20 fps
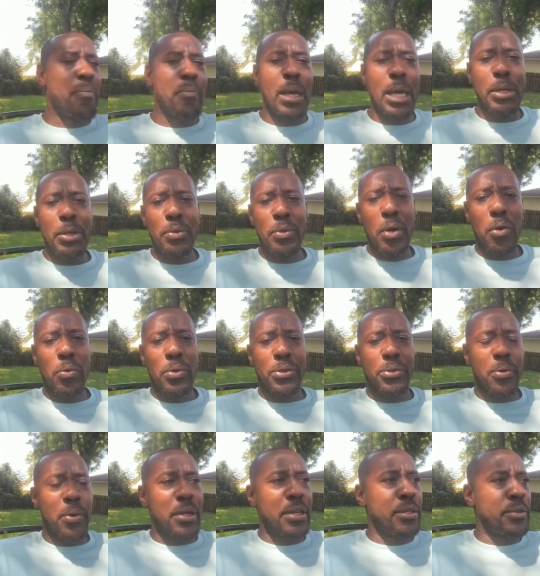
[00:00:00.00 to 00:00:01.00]
Man, you know what's
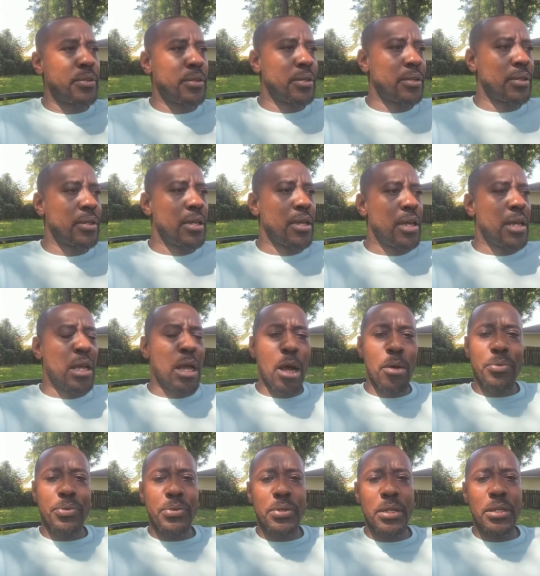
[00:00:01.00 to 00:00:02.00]
crazy?
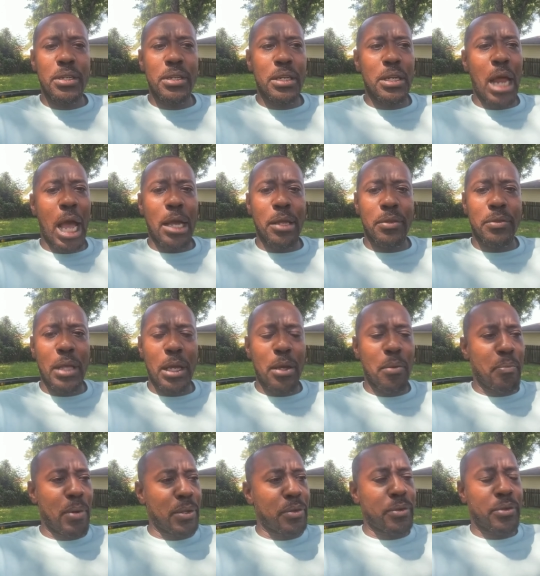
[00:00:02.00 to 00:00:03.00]
I'm sitting there and I could think
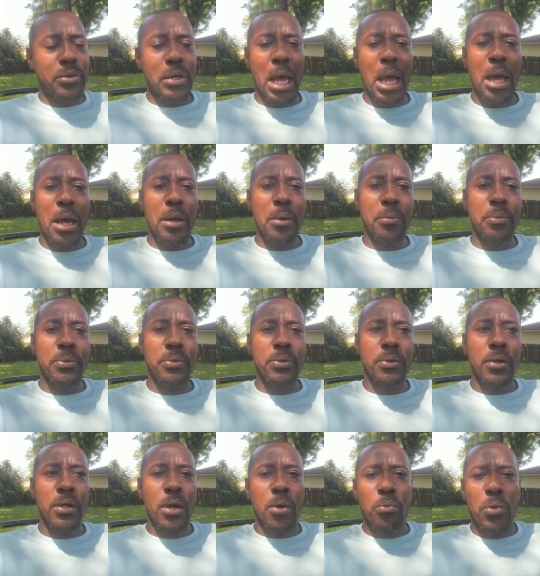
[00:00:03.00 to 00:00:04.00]
about the times
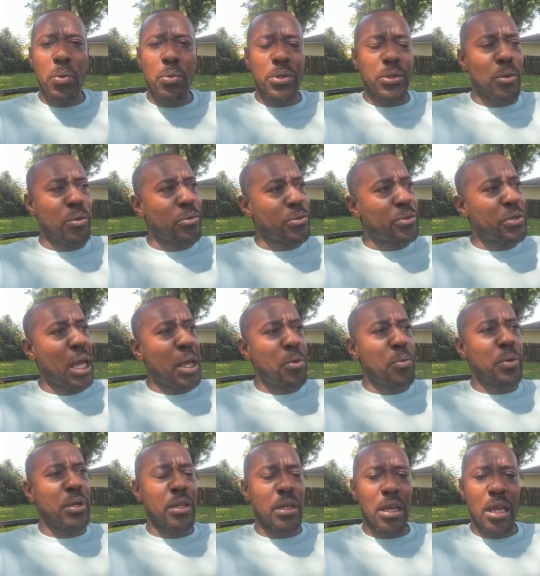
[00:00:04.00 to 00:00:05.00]
we was on
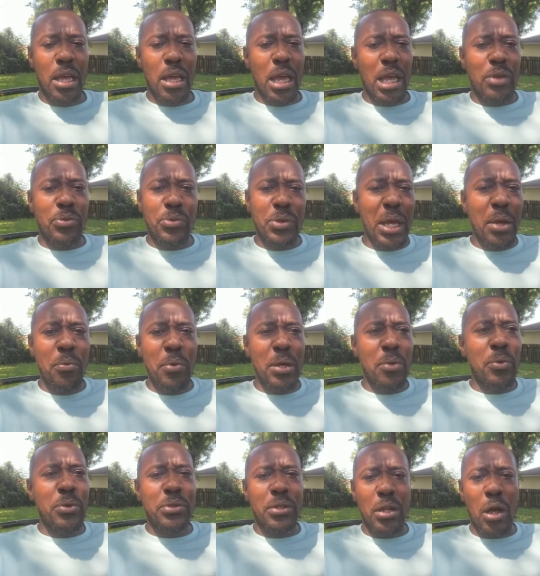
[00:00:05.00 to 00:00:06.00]
J-Wing. And
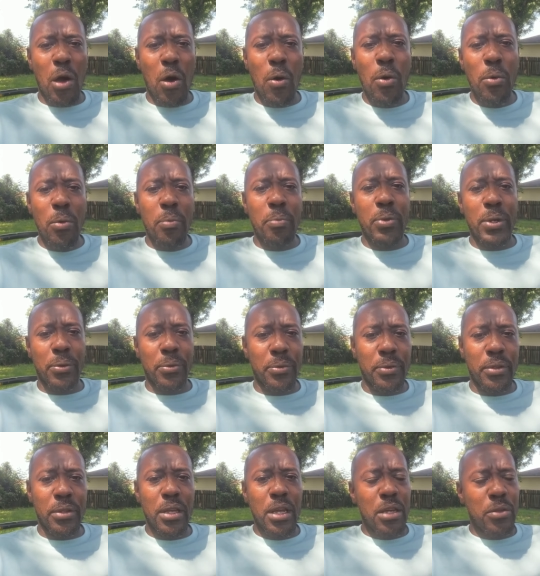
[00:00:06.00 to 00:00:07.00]
J-Wing was in the old building,
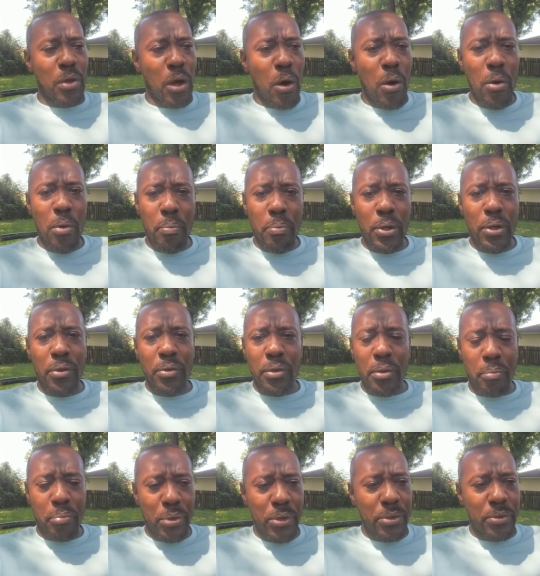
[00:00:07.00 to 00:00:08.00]
the old building,
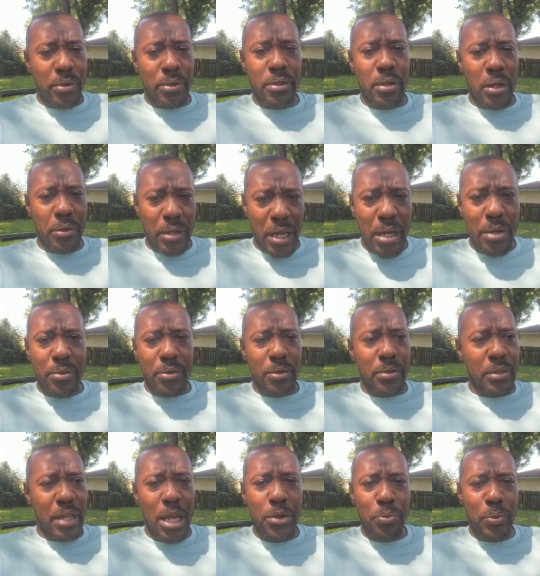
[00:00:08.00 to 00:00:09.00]
the prison, the
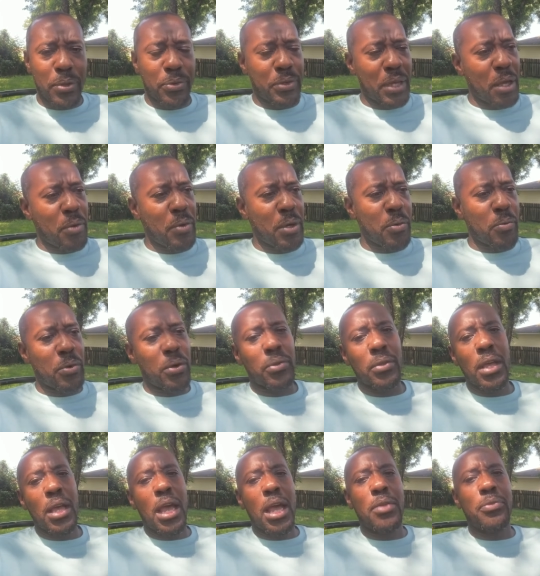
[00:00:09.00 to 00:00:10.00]
dungeon. That's where J-Wing was.
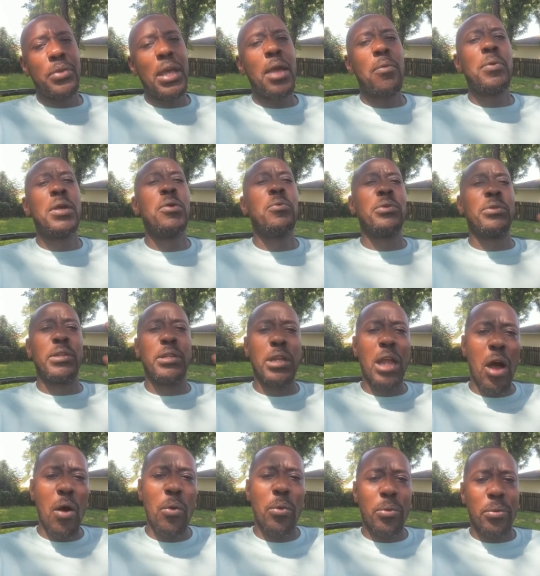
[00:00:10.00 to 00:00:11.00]
And J-Wing was
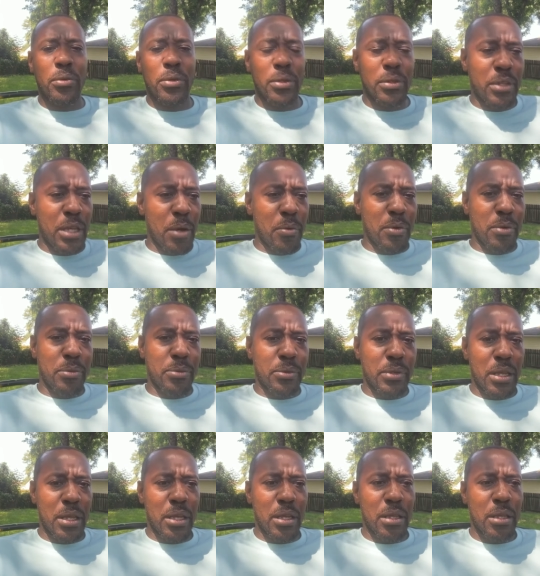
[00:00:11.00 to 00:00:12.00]
alone. You dig what I'm
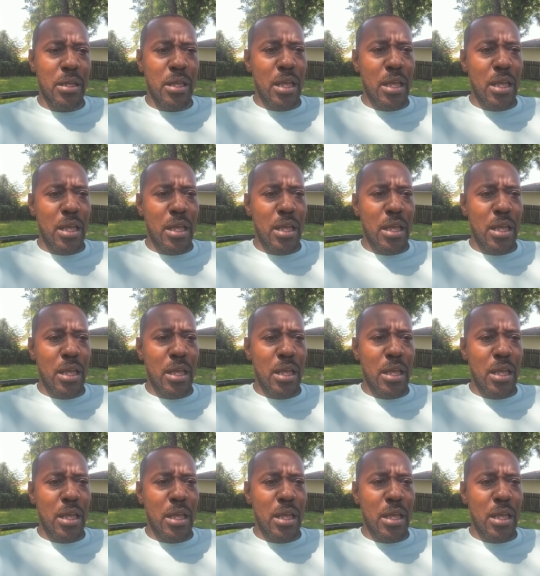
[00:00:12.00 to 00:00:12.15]
saying?